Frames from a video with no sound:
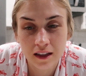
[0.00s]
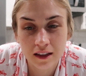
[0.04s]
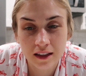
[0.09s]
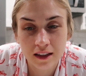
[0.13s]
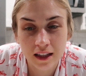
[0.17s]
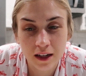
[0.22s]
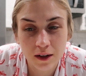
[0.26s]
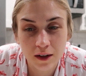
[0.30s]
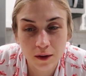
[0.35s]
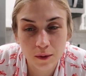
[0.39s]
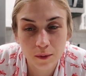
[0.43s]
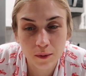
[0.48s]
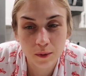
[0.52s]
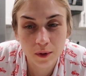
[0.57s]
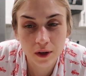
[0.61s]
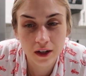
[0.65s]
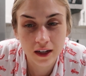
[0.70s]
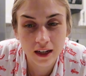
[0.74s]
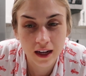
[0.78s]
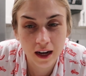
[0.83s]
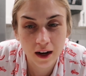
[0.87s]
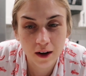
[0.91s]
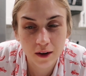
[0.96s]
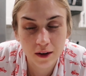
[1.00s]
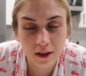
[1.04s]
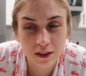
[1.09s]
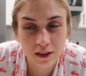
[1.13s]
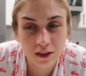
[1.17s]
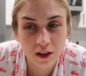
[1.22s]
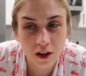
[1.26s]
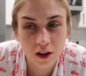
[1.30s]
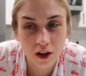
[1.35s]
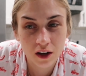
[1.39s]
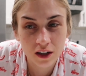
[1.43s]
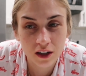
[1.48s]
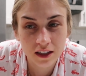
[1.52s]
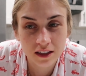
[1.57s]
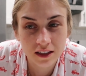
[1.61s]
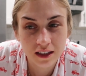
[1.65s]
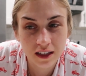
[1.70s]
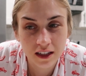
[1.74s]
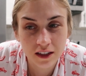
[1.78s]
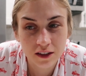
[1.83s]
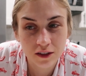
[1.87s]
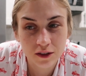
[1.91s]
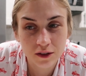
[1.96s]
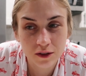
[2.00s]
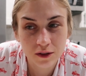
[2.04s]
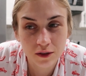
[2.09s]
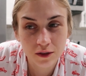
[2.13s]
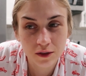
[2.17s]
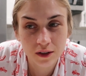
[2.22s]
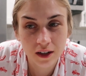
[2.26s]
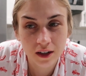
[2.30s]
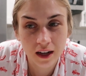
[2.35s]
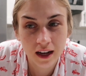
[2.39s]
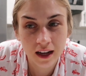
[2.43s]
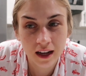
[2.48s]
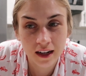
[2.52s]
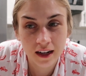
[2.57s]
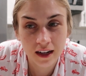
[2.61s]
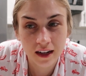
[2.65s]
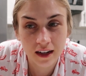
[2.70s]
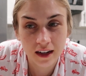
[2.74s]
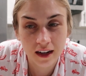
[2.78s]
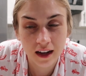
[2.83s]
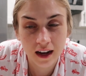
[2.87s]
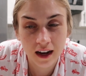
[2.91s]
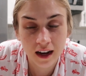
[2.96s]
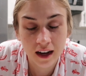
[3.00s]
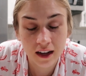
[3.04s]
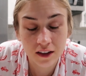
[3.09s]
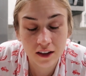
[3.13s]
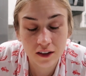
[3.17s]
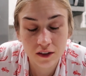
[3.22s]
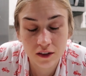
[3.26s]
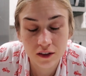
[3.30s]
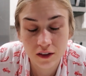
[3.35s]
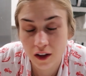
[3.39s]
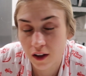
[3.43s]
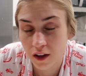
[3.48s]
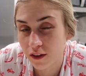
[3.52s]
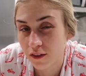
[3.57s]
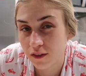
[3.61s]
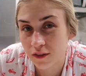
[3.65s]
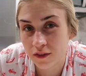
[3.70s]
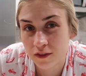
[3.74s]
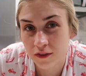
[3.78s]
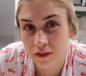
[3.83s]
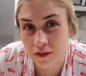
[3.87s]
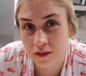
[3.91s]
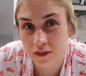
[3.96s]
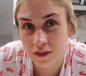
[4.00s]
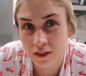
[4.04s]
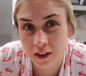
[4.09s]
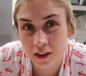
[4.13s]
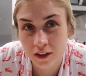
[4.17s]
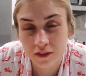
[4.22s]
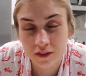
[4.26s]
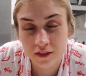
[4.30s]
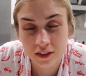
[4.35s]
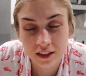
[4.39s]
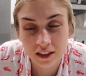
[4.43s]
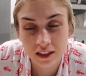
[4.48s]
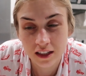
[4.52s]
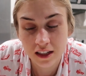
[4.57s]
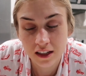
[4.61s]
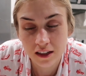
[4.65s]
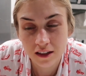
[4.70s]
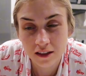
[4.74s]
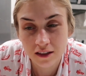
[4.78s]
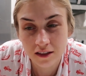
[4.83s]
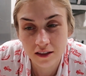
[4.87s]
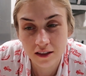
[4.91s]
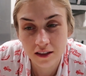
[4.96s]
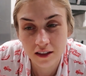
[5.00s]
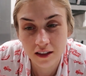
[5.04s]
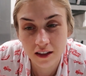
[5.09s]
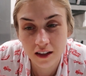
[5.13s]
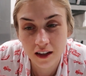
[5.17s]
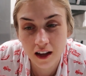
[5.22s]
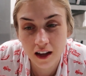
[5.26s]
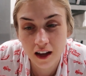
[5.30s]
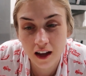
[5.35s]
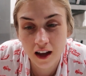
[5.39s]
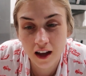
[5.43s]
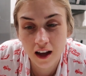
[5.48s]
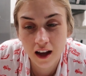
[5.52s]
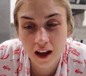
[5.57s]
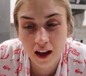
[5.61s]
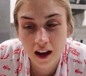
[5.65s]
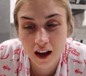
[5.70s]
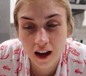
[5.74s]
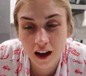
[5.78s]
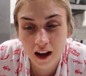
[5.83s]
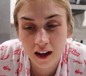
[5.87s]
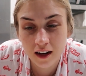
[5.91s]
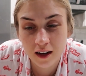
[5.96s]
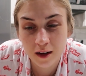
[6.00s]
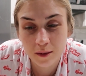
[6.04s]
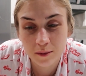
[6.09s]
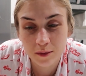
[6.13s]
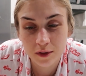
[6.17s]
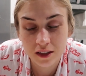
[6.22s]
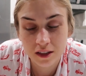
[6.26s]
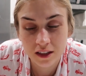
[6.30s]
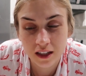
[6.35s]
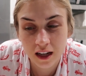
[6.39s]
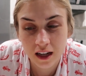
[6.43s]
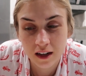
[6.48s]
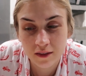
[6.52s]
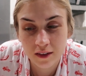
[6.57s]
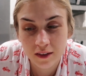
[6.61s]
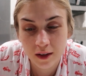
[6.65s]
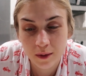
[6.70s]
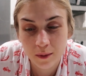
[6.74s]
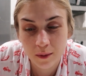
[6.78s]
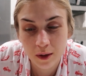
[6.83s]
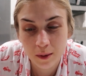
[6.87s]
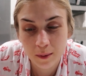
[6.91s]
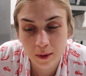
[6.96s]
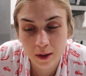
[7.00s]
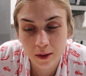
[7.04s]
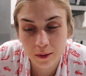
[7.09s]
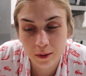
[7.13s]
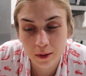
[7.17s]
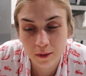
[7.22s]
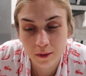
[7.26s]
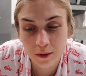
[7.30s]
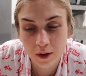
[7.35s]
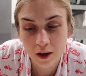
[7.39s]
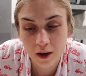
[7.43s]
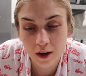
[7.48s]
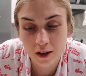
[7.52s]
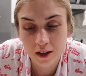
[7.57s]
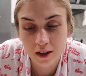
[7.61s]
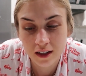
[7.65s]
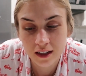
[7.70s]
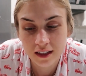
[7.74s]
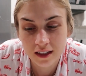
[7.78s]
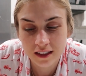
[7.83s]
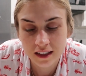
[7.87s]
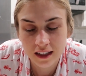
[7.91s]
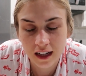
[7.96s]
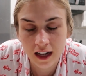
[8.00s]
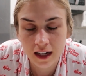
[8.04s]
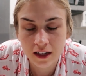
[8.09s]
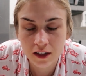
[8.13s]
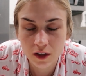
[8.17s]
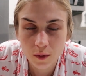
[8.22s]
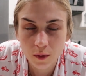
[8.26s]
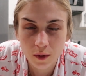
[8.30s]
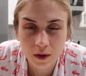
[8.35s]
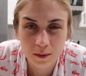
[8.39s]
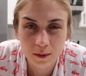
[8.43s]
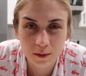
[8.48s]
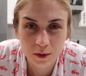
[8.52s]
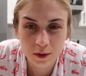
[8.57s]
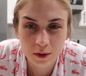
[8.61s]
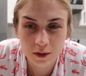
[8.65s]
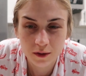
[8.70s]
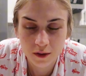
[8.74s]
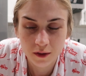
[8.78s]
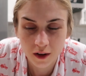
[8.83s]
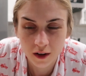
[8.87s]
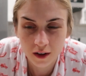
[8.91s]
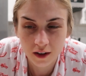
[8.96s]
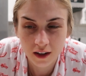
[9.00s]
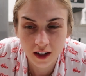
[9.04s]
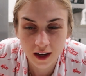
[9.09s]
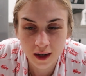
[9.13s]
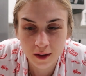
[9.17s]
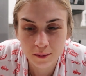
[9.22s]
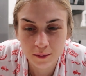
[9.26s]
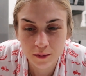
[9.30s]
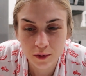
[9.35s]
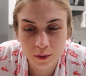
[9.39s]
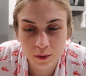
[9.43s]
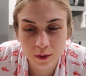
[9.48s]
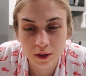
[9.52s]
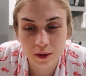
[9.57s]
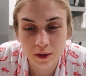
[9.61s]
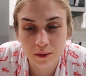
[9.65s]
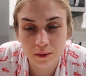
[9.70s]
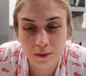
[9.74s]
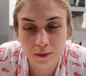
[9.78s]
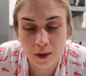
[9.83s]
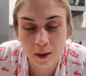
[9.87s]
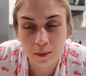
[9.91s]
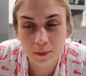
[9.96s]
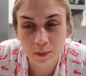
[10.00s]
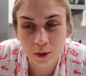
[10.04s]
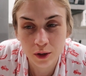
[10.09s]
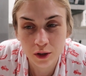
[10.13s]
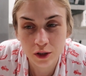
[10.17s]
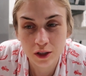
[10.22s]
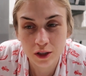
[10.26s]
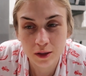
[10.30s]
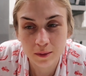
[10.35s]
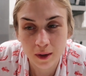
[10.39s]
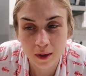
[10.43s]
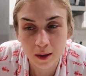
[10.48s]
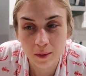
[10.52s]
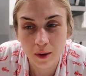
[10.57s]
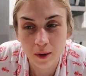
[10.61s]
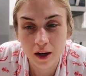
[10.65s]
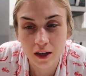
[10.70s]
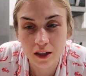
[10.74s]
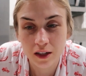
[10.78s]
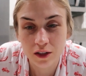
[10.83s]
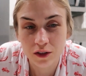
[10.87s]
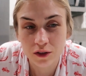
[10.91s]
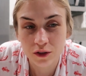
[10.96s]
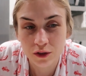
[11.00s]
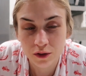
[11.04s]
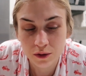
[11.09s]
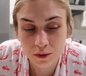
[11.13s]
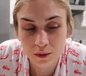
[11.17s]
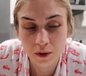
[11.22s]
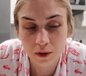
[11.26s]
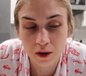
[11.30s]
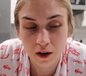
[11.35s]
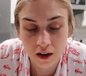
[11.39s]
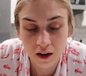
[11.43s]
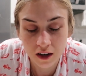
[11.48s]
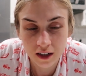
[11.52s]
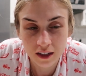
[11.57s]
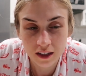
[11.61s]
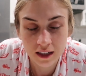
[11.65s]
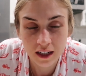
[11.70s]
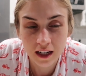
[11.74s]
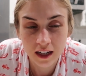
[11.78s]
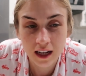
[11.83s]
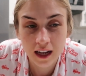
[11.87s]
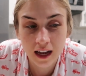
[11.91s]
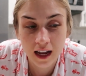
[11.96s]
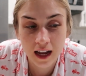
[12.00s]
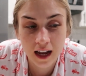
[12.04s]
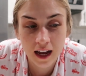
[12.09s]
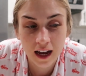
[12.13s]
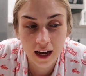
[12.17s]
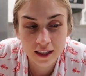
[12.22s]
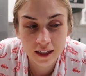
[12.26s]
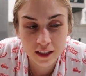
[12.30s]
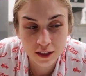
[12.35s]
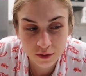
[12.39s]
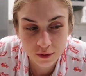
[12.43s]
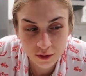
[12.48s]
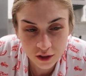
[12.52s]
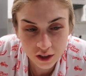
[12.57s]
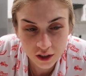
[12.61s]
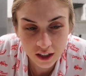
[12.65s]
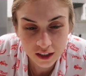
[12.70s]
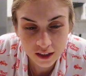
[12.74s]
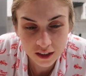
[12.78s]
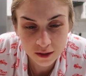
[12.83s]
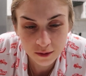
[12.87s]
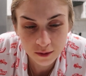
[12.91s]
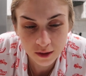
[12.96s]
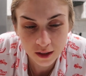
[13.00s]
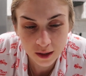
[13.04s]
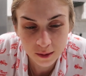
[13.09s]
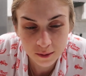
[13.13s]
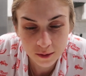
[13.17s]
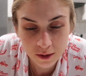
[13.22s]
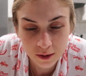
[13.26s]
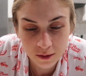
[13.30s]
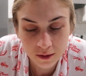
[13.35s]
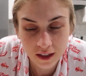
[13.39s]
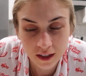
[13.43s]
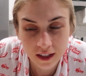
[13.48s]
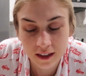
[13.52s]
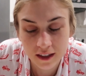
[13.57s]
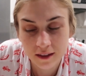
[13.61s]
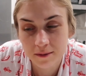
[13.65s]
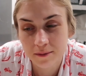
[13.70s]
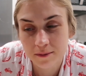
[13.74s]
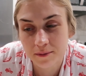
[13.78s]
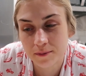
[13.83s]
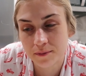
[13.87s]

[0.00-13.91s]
they don't work out as long as I do, and I love their physiques. And I'm just kind of like, what am I doing wrong? And it's like, I know what I'm doing wrong. I'm doing, I'm pushing my body too hard and it's rejecting what I'm doing.